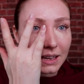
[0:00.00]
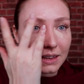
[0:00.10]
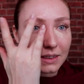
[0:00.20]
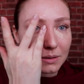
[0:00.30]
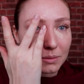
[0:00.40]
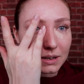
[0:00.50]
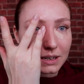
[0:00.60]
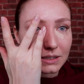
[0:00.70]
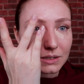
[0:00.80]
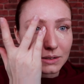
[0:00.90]
And then what
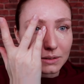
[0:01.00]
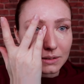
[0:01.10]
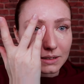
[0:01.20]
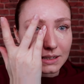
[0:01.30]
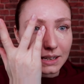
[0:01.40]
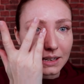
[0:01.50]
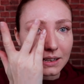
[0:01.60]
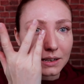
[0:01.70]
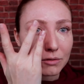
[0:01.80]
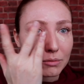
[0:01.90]
I do is I
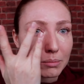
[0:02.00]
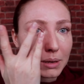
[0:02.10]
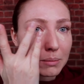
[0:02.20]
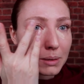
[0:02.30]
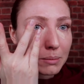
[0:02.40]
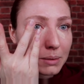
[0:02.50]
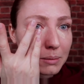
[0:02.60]
kind of pat that